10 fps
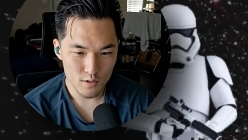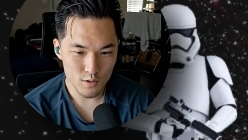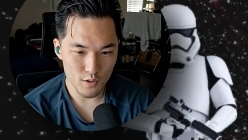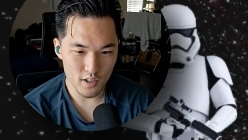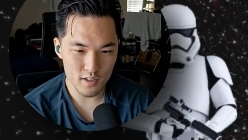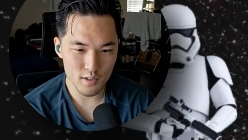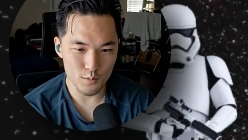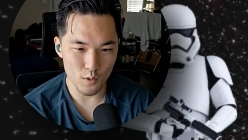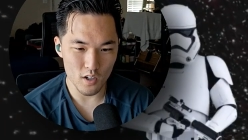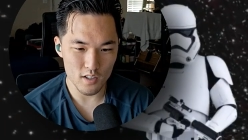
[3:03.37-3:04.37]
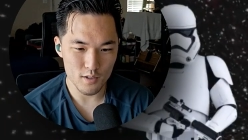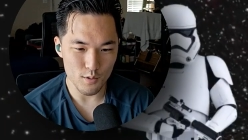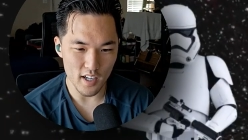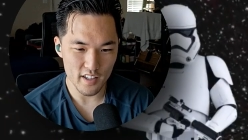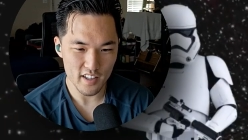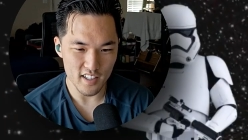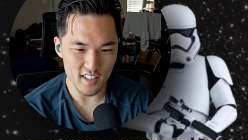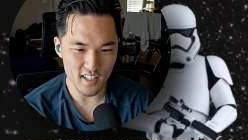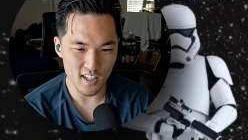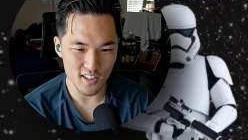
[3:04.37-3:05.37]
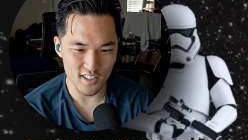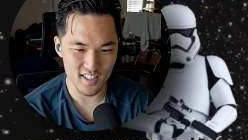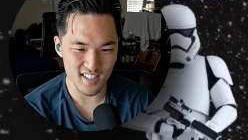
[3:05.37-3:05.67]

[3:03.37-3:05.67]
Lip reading: So this is words rather than colors.